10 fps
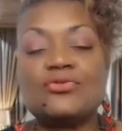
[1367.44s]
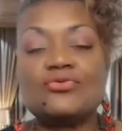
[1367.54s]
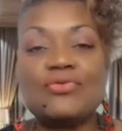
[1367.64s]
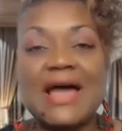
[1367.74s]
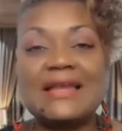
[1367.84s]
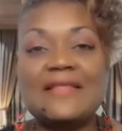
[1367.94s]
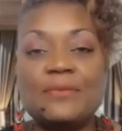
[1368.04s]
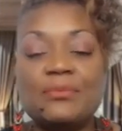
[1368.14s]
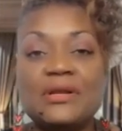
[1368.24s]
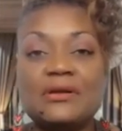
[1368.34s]
Right in
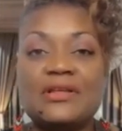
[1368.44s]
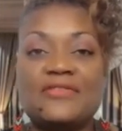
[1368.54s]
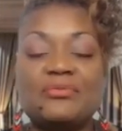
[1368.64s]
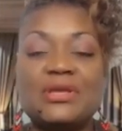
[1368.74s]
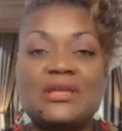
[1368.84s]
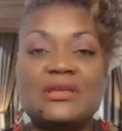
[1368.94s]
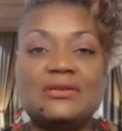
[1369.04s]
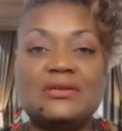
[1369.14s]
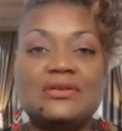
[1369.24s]
the middle of me,